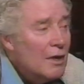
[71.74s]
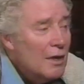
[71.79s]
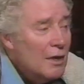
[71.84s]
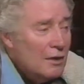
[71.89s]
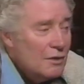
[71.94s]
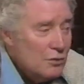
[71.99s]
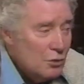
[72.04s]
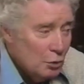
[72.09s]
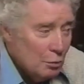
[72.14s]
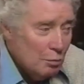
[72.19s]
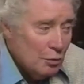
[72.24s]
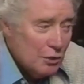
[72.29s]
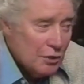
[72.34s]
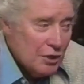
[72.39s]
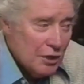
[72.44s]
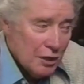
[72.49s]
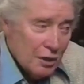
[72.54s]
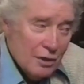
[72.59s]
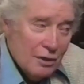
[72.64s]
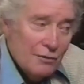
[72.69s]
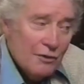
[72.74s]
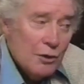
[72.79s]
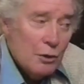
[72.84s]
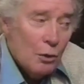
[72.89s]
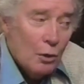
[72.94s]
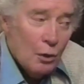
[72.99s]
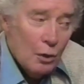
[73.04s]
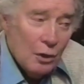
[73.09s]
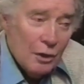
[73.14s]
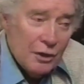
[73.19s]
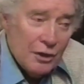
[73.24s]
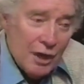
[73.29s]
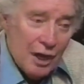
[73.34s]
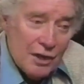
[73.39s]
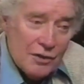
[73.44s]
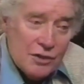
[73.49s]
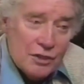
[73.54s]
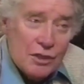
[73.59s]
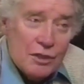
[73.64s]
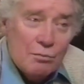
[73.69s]
superintendent of the oil and
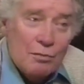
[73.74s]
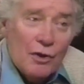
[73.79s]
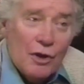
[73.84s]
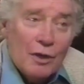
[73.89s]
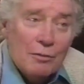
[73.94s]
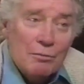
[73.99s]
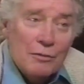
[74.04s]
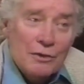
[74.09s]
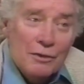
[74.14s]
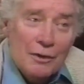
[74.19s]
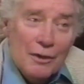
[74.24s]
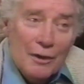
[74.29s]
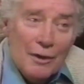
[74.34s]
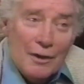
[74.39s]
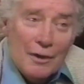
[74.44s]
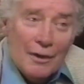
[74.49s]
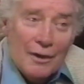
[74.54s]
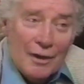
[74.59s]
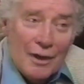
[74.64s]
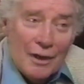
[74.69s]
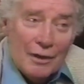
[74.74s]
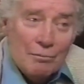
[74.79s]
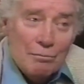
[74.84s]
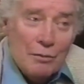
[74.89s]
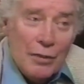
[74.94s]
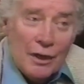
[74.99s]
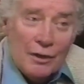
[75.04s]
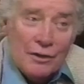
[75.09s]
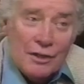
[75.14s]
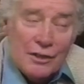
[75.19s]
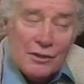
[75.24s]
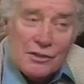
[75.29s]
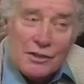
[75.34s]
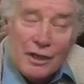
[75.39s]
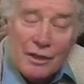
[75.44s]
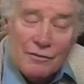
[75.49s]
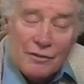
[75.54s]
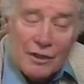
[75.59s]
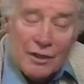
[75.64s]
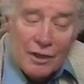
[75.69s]
acid department at Bendix
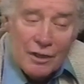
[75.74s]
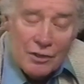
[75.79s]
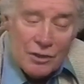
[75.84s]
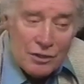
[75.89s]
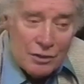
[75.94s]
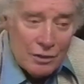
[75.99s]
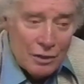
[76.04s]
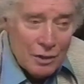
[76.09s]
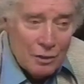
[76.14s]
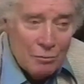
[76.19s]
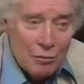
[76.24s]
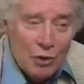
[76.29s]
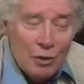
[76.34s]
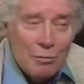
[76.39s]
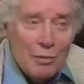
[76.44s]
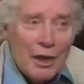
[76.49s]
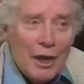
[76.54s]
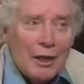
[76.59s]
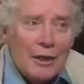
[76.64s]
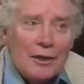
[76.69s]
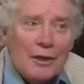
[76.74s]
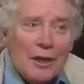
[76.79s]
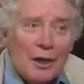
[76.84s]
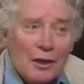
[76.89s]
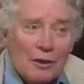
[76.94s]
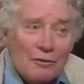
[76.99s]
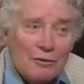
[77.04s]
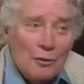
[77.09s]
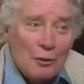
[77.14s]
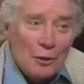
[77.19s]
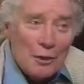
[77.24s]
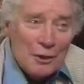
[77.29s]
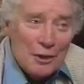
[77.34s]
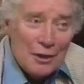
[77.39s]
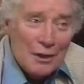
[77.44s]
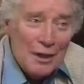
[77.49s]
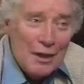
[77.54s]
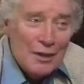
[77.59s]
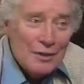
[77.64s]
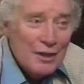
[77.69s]
Aviation in Burbank, California.
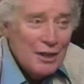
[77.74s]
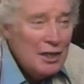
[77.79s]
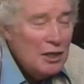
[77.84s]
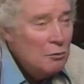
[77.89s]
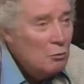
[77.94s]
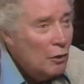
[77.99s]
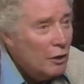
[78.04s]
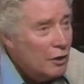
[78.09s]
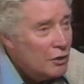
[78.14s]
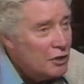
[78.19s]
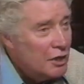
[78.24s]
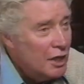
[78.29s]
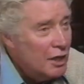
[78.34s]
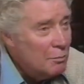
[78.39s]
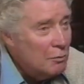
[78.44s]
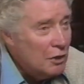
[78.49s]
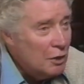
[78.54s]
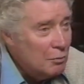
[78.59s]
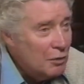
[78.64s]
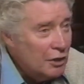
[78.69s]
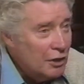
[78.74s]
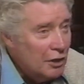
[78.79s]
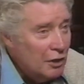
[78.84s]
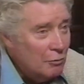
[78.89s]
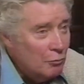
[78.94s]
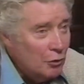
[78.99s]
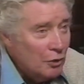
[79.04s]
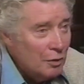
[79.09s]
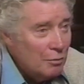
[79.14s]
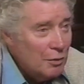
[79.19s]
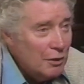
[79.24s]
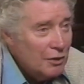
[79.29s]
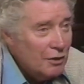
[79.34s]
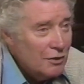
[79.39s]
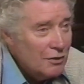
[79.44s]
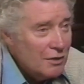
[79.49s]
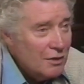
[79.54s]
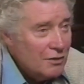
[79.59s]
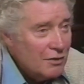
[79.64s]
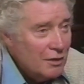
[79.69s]
They didn't want to take me to begin with
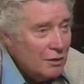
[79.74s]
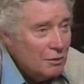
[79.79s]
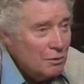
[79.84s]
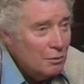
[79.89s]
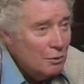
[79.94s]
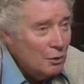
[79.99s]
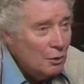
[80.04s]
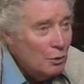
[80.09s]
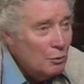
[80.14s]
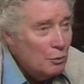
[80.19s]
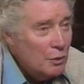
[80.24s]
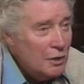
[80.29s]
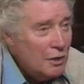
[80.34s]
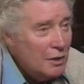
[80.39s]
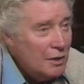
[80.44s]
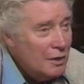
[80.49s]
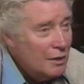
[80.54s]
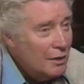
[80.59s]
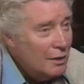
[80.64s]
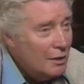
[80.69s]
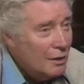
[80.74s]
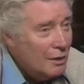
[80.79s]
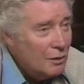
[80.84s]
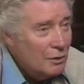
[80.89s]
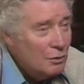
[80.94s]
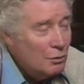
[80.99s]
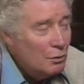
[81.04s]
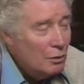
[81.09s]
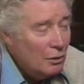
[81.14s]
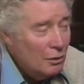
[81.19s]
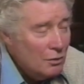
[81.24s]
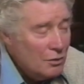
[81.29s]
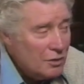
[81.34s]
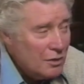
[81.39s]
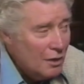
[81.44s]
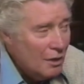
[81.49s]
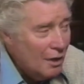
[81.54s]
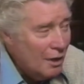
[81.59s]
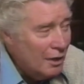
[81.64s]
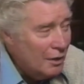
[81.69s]
because they said, you know, we are too close to
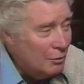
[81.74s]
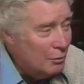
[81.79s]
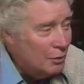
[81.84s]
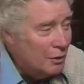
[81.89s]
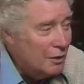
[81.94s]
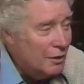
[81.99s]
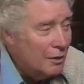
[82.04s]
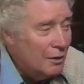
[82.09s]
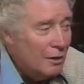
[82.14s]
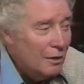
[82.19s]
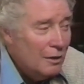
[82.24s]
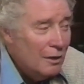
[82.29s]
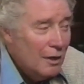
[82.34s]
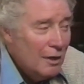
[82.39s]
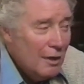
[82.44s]
Hollywood here.